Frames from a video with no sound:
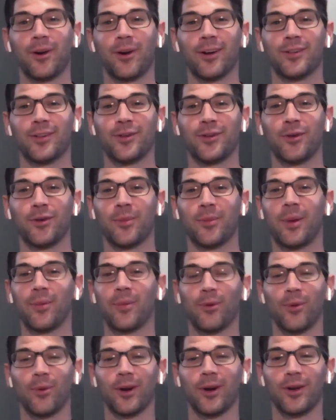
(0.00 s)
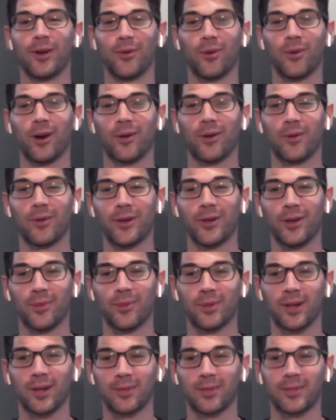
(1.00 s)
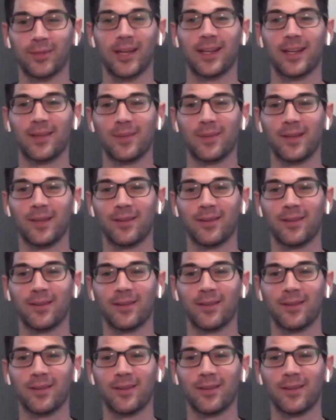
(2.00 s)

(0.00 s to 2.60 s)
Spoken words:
Do you remember where you were when you opened up that email?